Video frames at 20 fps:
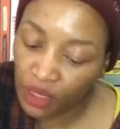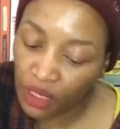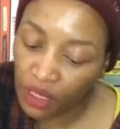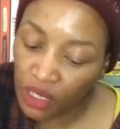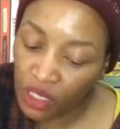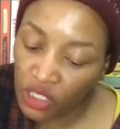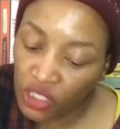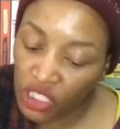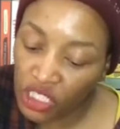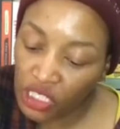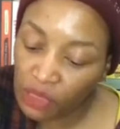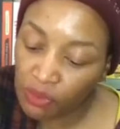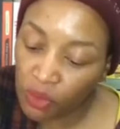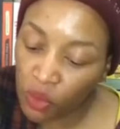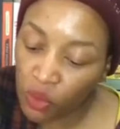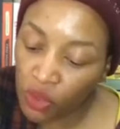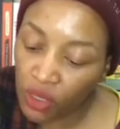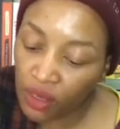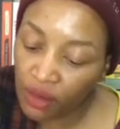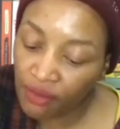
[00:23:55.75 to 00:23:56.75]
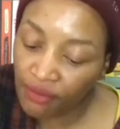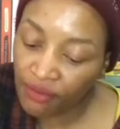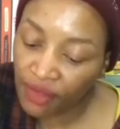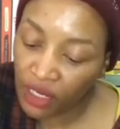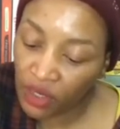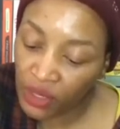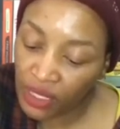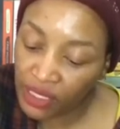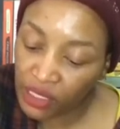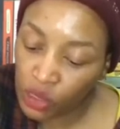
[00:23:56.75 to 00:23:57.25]
She spoke very
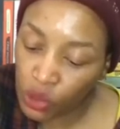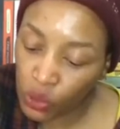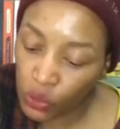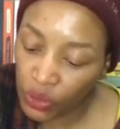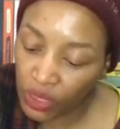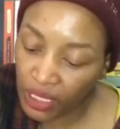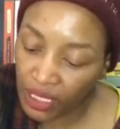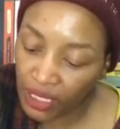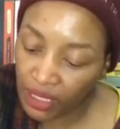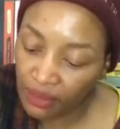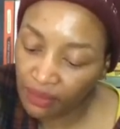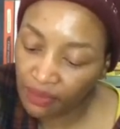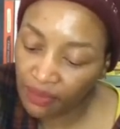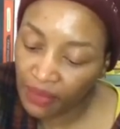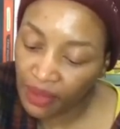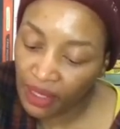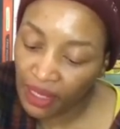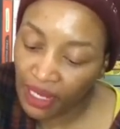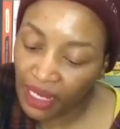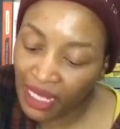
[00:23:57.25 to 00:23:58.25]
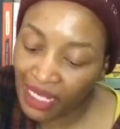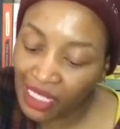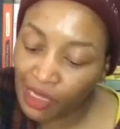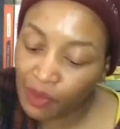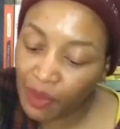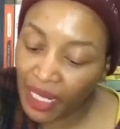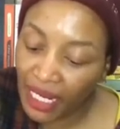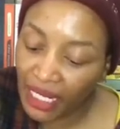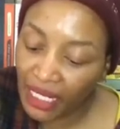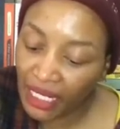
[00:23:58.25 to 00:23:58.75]
slowly,
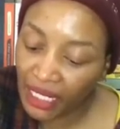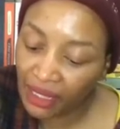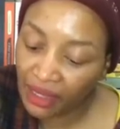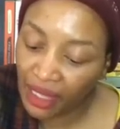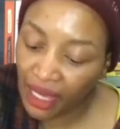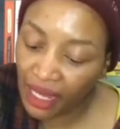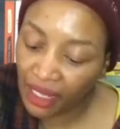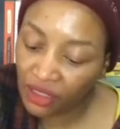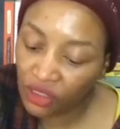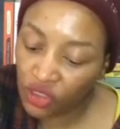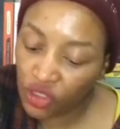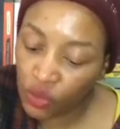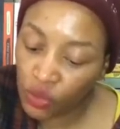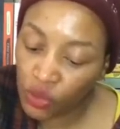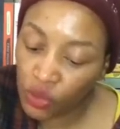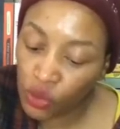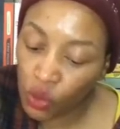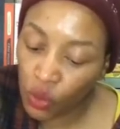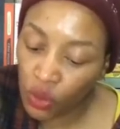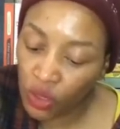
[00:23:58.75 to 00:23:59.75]
explaining that she was going to